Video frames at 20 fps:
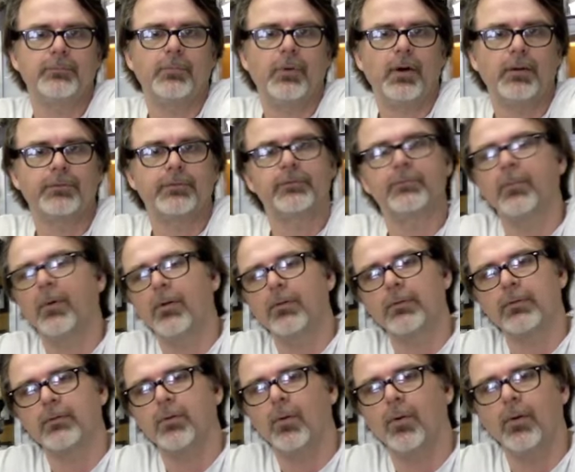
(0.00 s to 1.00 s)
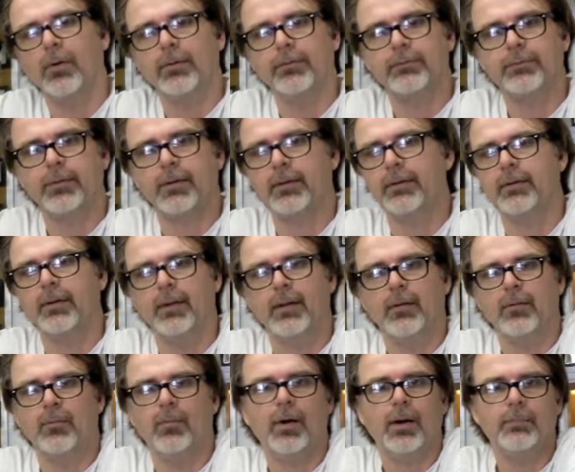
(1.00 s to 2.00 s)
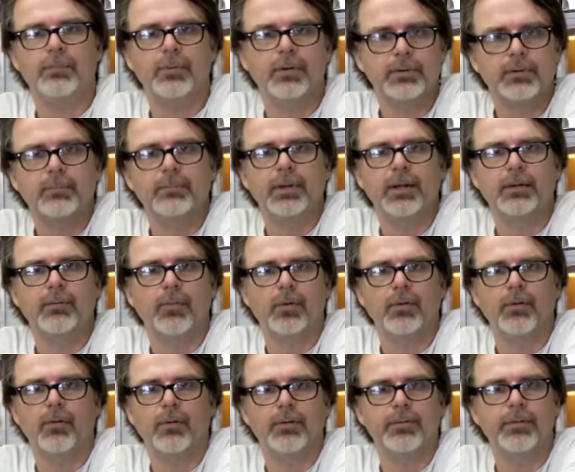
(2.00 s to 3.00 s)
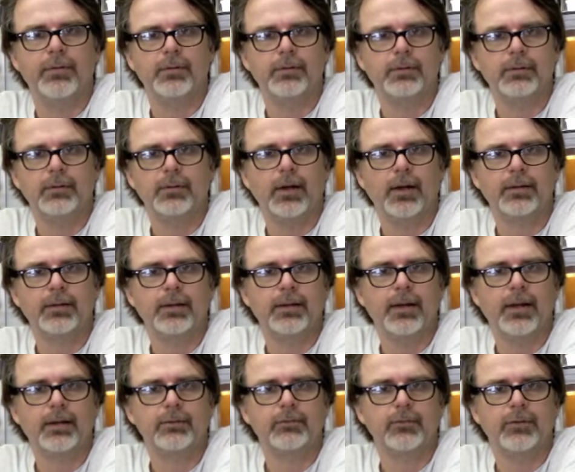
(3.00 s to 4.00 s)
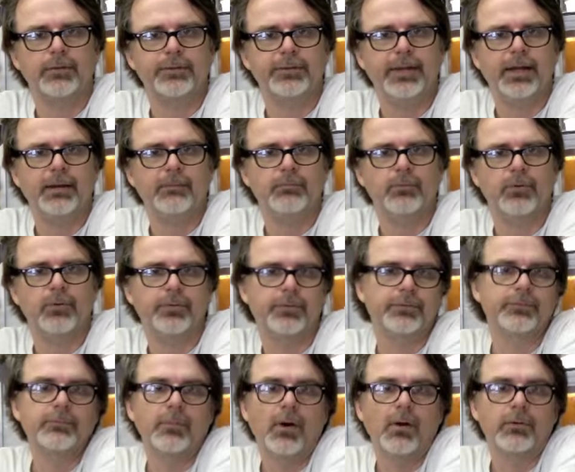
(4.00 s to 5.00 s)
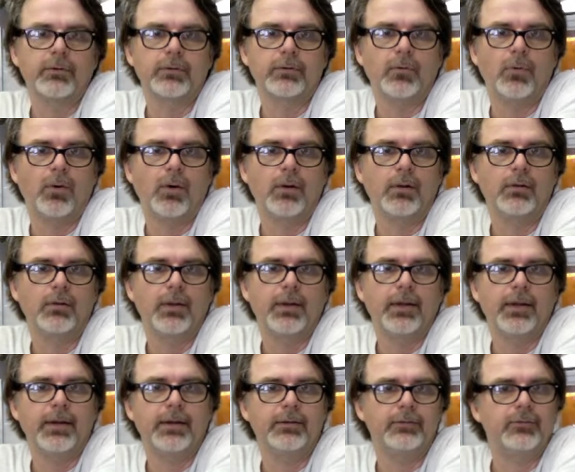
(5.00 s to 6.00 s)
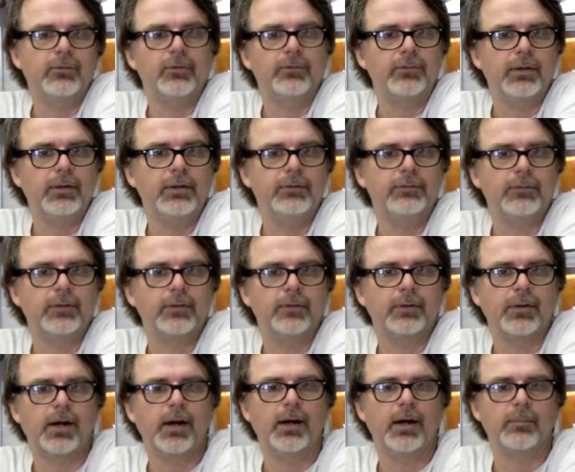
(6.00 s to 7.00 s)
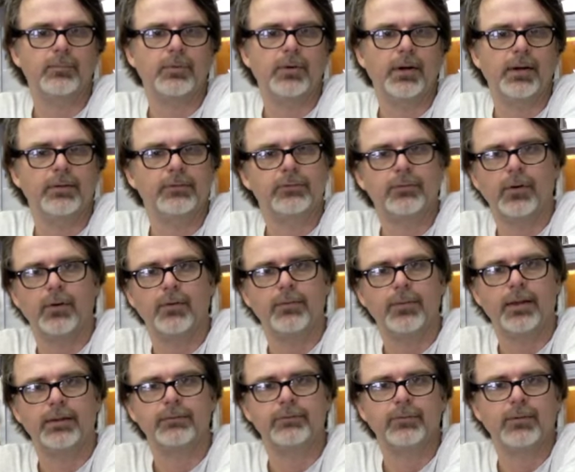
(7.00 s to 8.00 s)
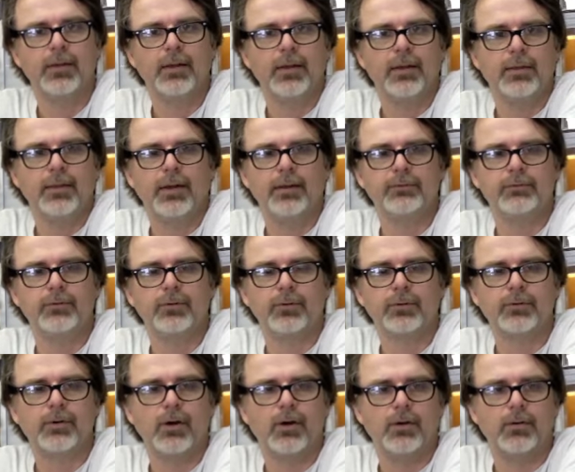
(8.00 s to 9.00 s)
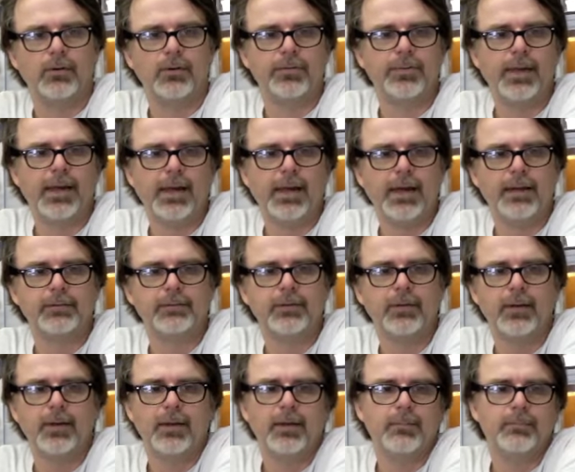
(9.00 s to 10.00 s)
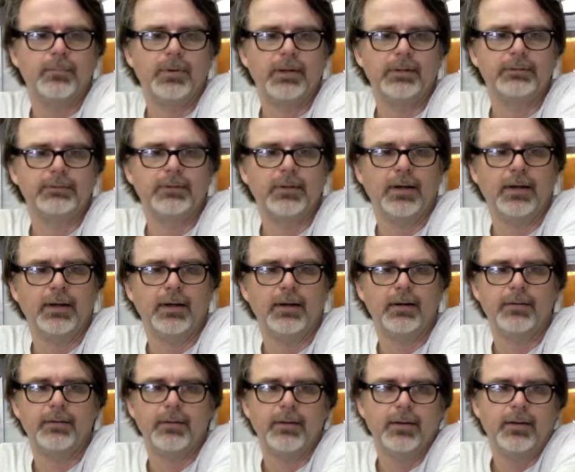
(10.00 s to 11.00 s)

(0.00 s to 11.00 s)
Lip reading: bought the smaller coil and said, well, I put the big one on, I get excellent depth with the smaller coil, and it's just easier to operate. So that's your call on that. But the